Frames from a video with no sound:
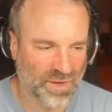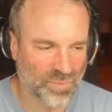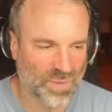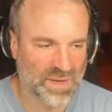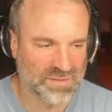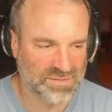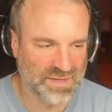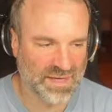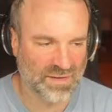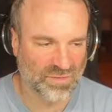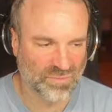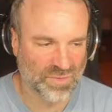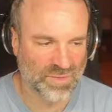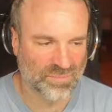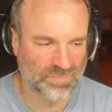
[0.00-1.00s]
went down
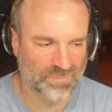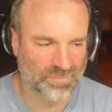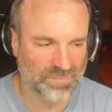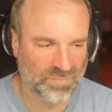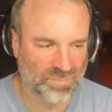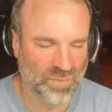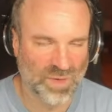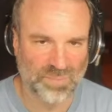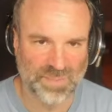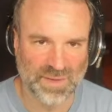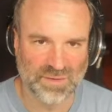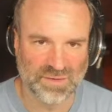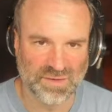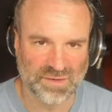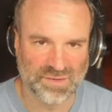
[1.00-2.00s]
when
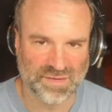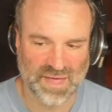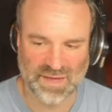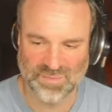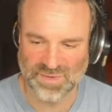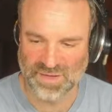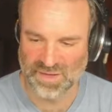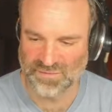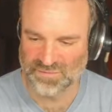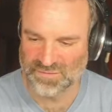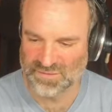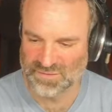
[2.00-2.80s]
building Scapeshift.